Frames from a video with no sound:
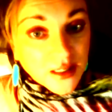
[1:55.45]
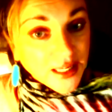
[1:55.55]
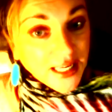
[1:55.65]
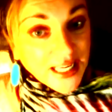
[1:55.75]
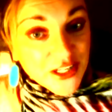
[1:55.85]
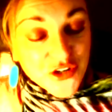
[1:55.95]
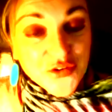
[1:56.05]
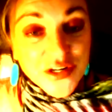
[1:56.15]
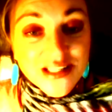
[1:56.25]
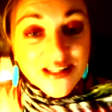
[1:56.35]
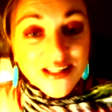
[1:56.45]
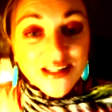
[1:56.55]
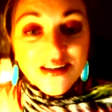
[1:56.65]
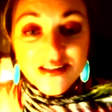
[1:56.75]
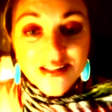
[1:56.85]

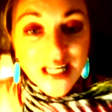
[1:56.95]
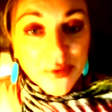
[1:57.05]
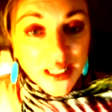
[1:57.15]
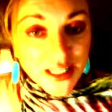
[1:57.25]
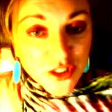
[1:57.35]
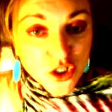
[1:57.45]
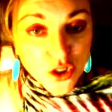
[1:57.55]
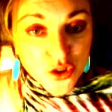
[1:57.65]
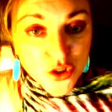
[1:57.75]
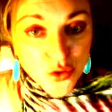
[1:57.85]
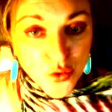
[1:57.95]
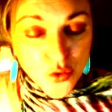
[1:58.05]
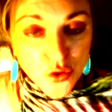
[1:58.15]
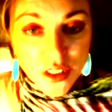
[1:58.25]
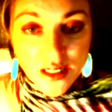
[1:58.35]
interesting double-edged
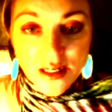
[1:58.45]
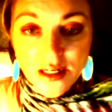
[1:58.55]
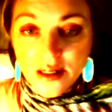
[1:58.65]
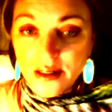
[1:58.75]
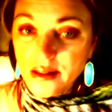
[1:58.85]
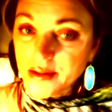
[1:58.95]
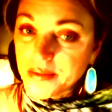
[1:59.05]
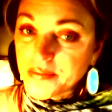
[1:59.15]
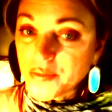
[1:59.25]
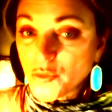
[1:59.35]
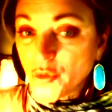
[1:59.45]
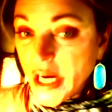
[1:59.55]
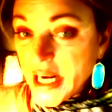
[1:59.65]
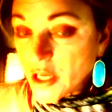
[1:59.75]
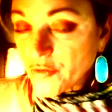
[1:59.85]
sword
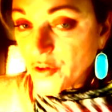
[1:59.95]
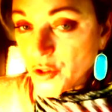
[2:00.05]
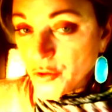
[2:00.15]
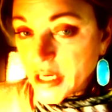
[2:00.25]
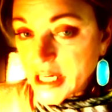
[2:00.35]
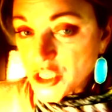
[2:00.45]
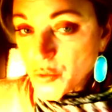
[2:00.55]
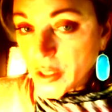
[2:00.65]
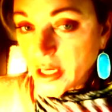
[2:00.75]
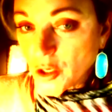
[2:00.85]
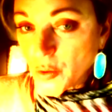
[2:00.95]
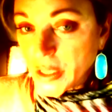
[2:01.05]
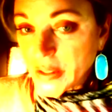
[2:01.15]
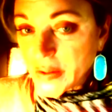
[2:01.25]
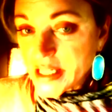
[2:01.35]
reading for you next week,
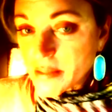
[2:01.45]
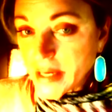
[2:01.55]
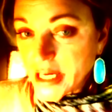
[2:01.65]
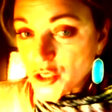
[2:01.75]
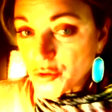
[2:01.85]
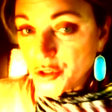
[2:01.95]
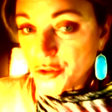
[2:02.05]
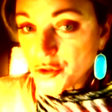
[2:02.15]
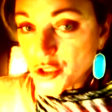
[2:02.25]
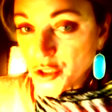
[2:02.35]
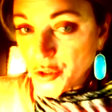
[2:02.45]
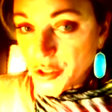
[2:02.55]
Aquarius. Make sure you tune